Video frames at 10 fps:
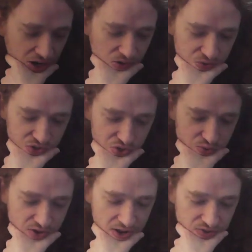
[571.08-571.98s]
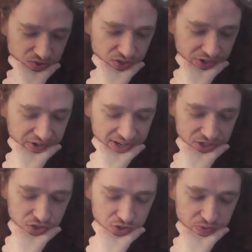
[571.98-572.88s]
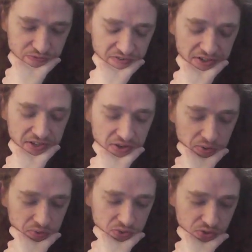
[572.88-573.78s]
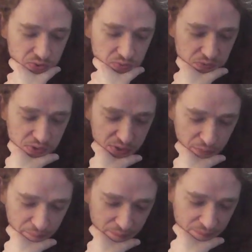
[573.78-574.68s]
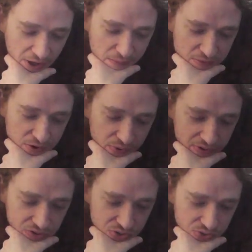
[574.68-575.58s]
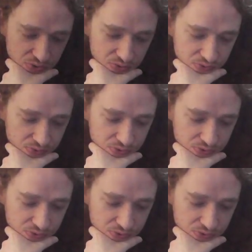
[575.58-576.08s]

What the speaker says: I'll see you guys in the next 2 videos. I'm going to